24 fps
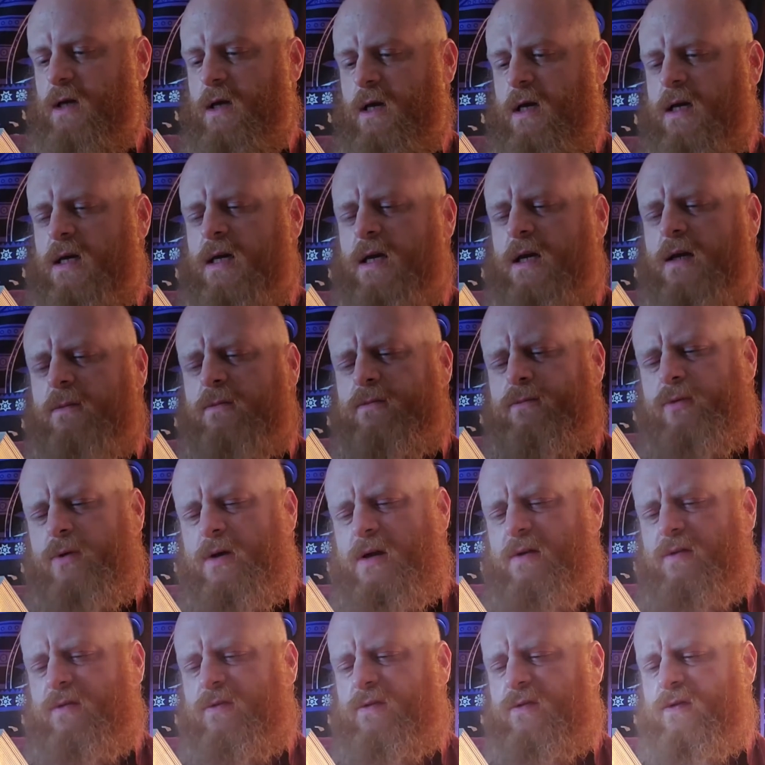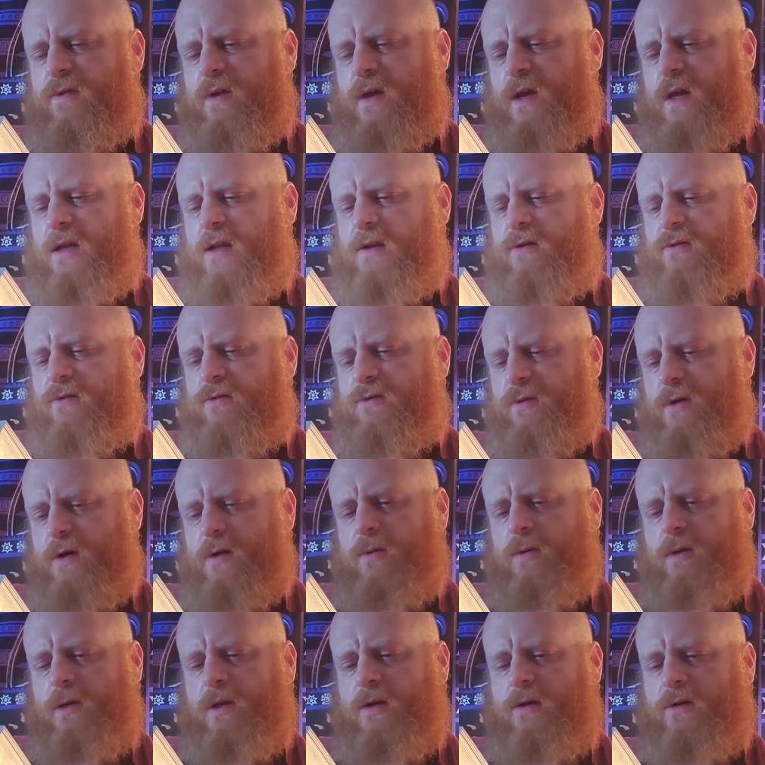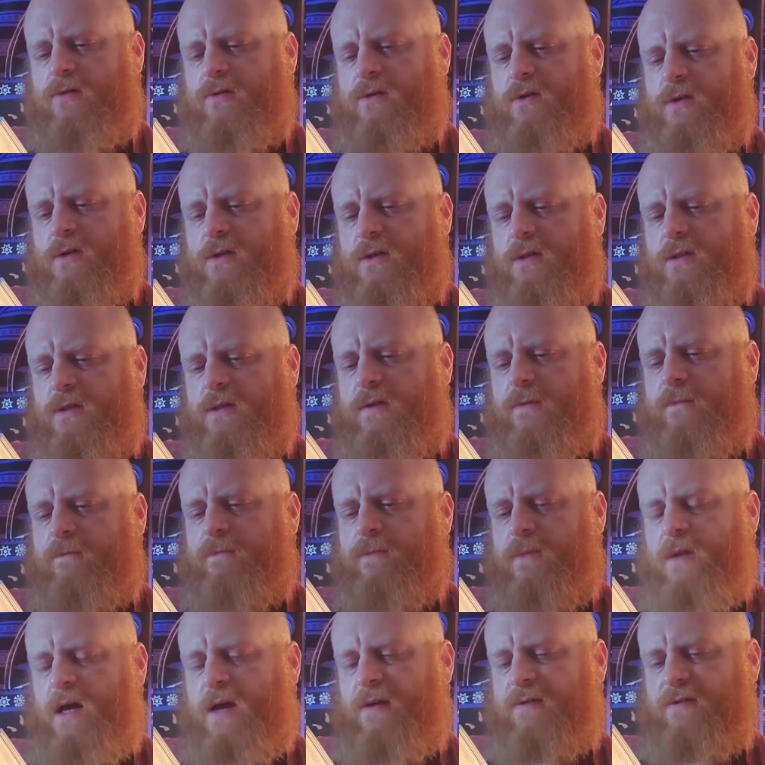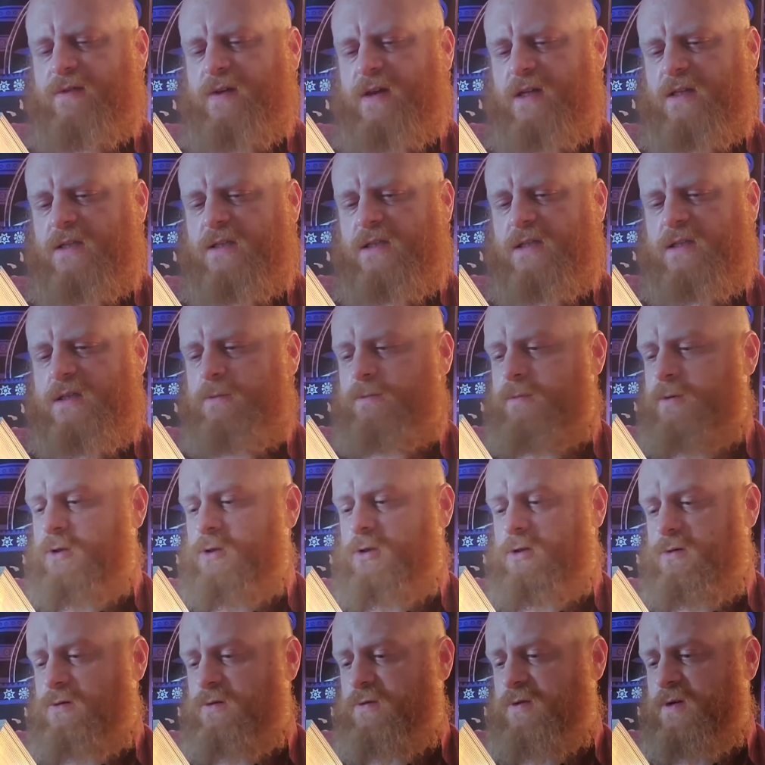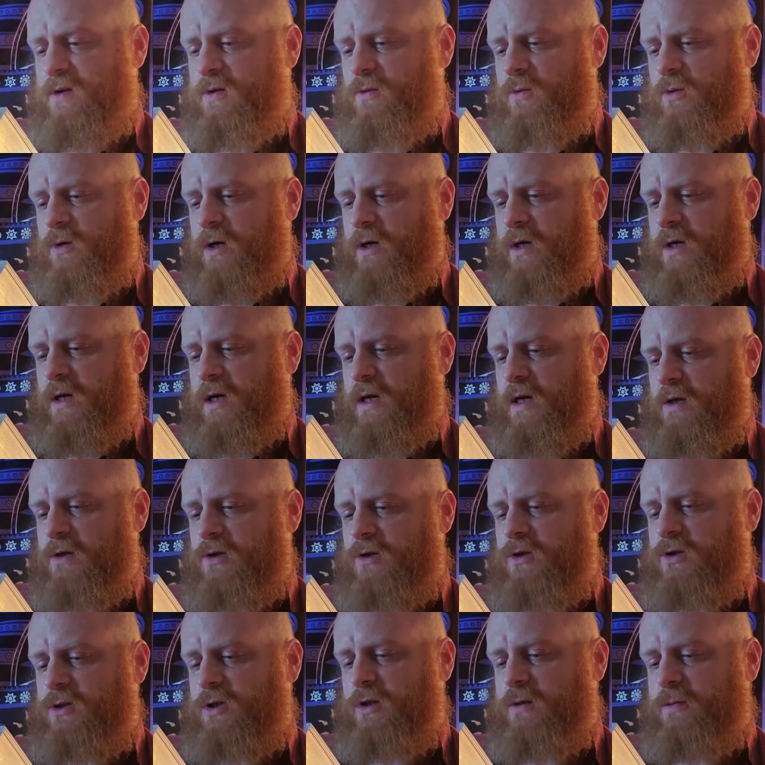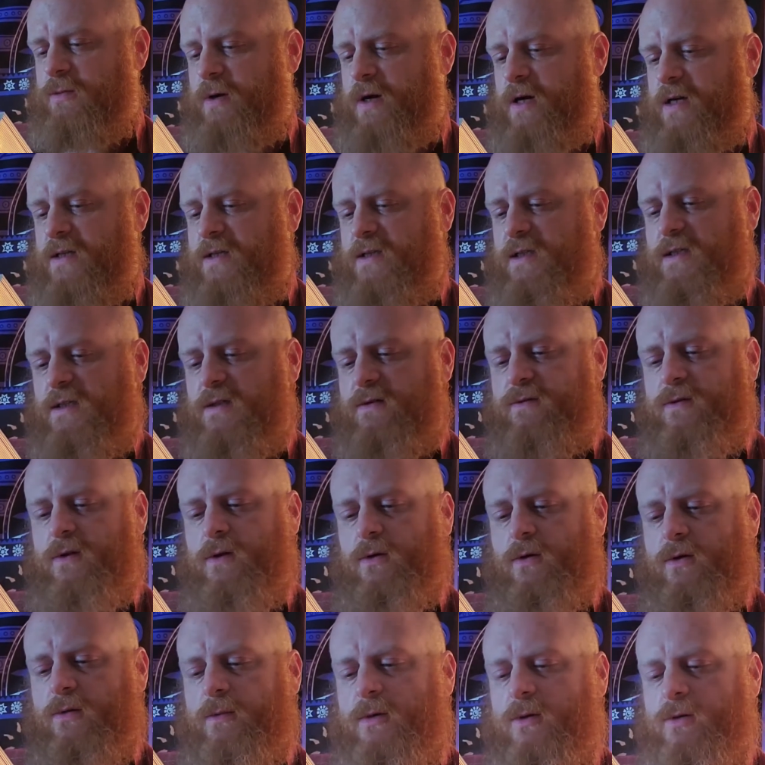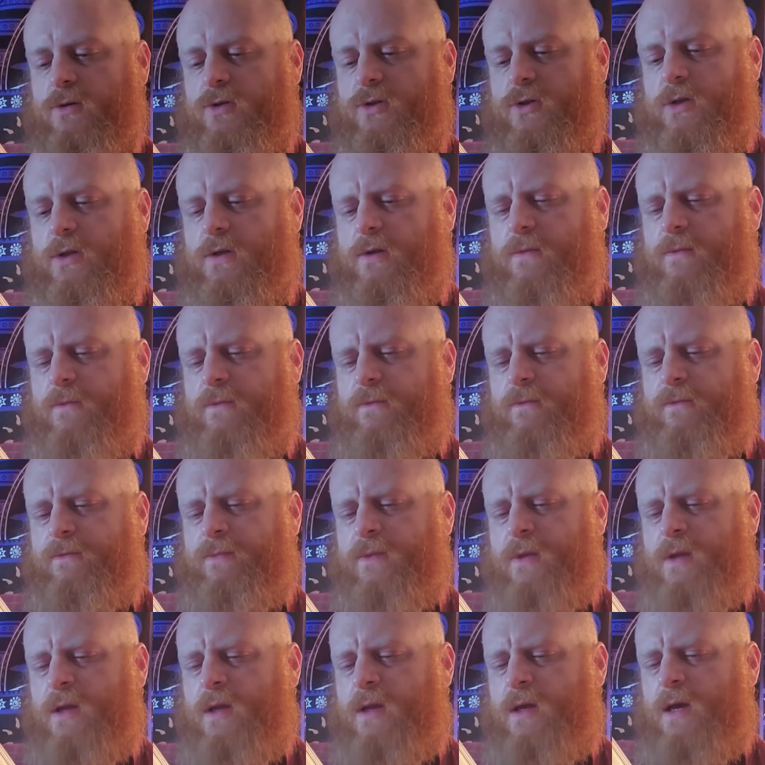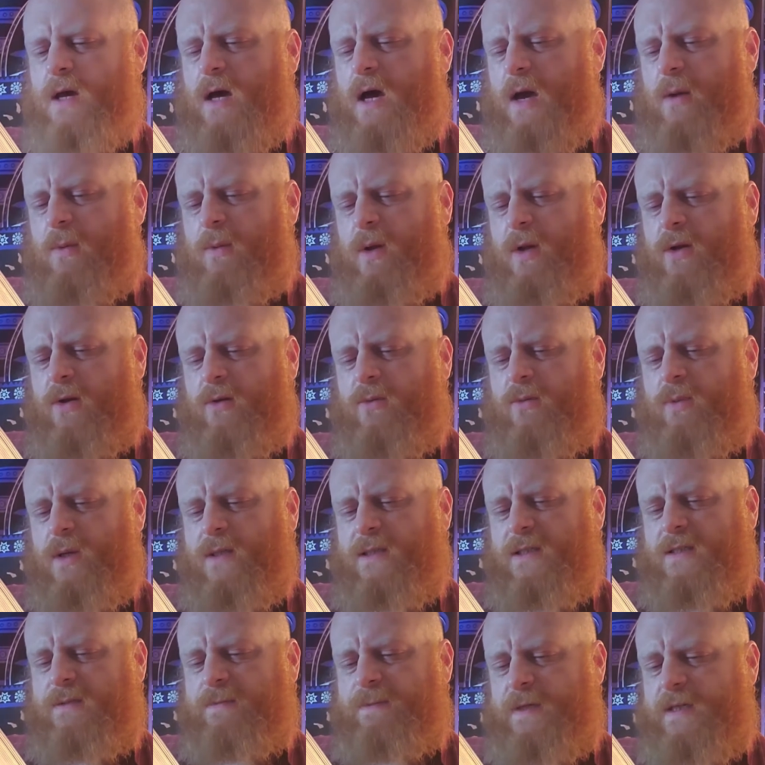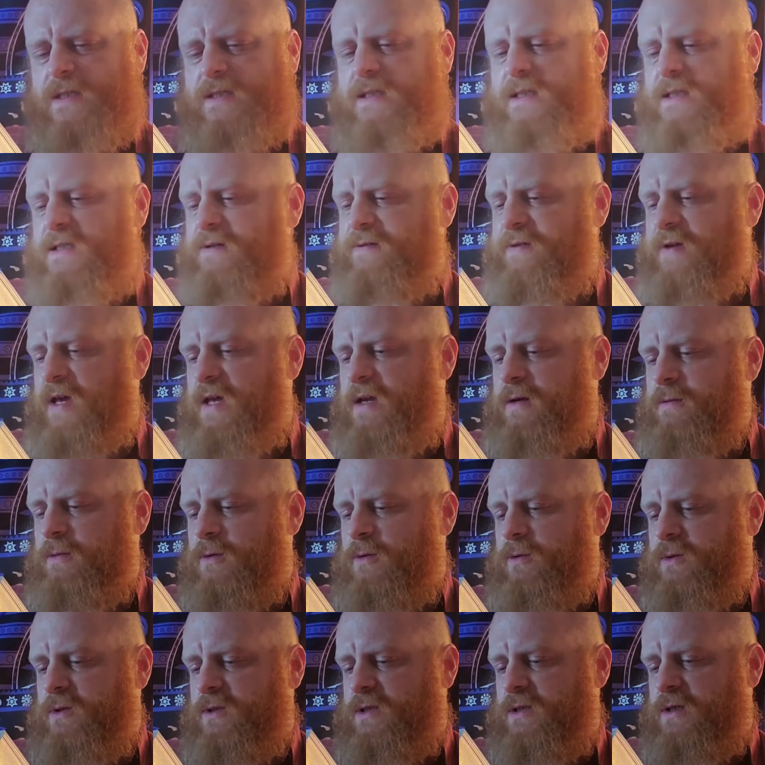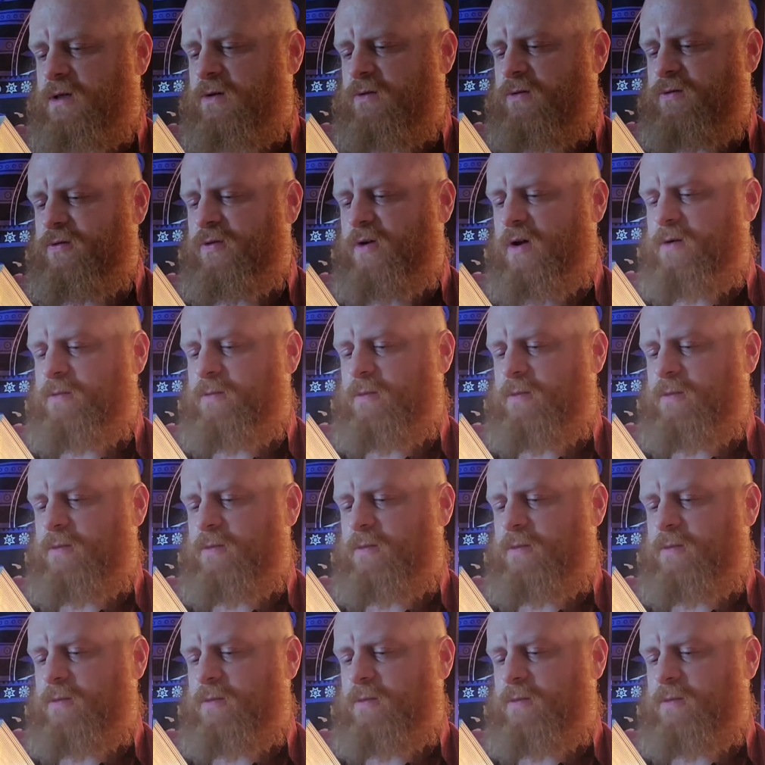Yet at brief and infrequent intervals, I fancied that but 2 feet were engaged in the process of locomotion. I wondered what species of animal was to confront